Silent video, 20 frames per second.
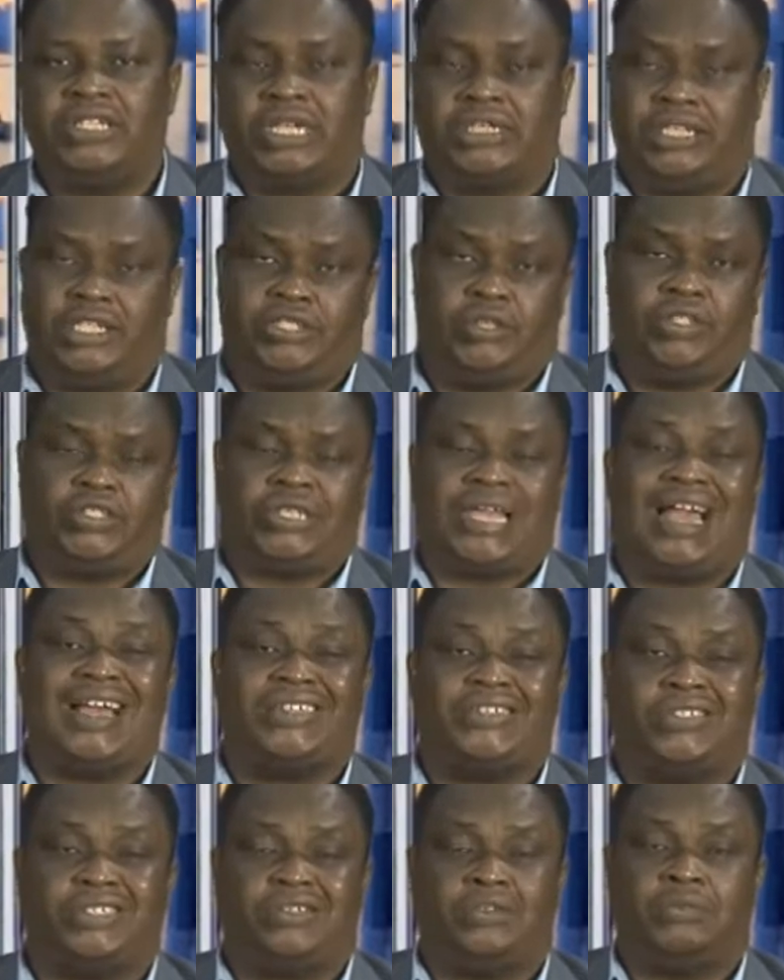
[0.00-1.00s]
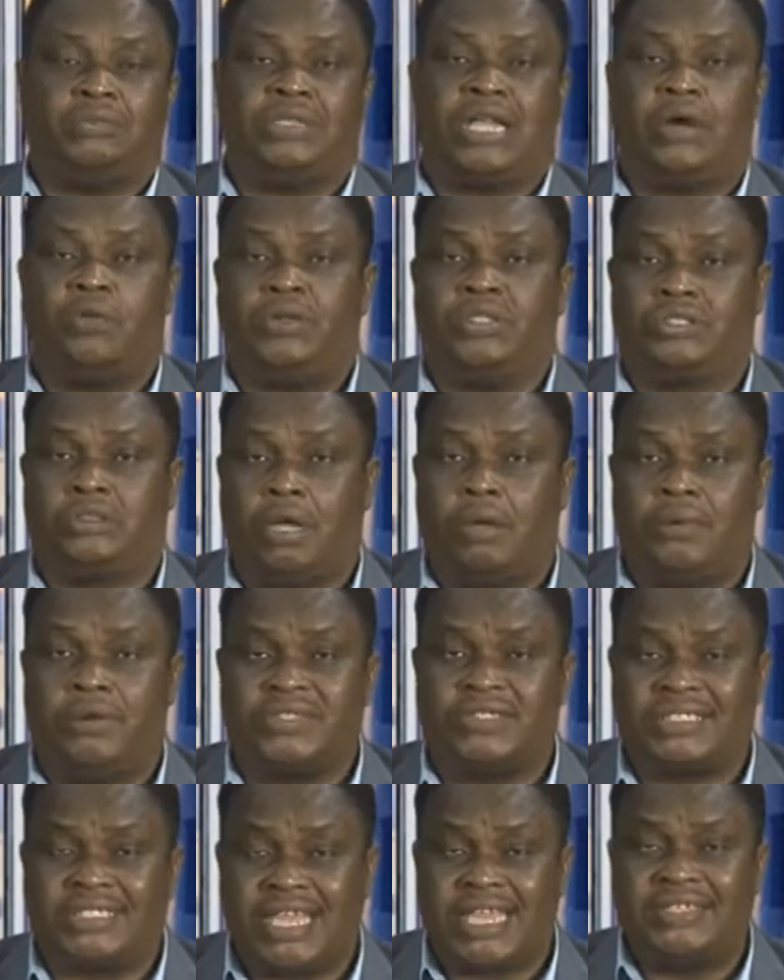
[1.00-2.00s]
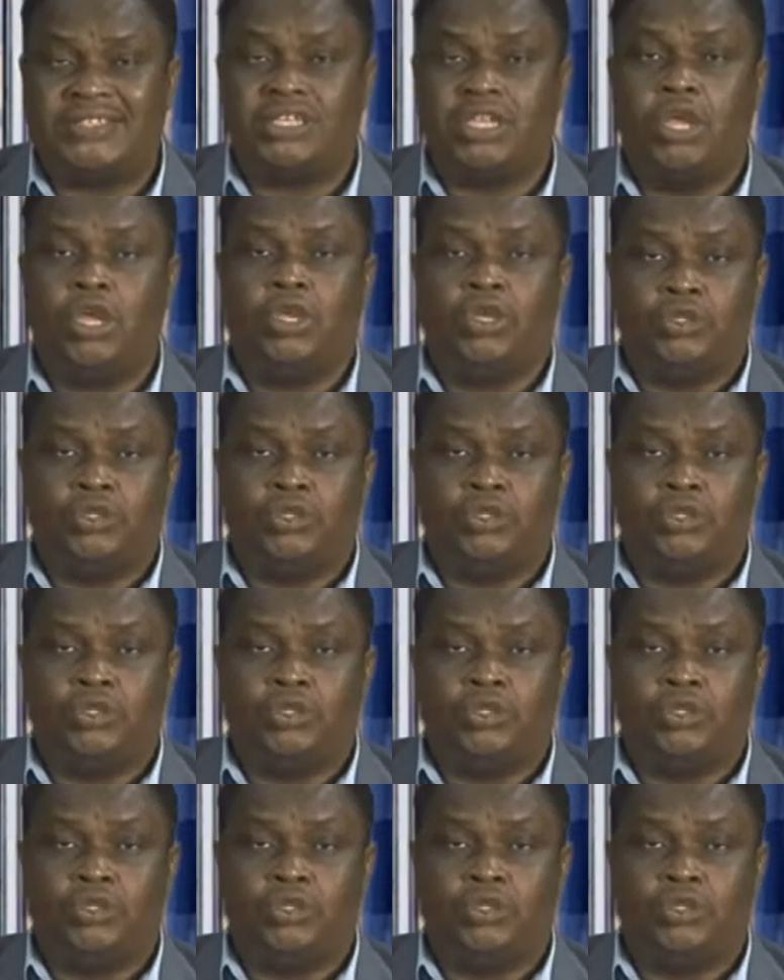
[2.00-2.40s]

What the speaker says: and they just assume that with common sense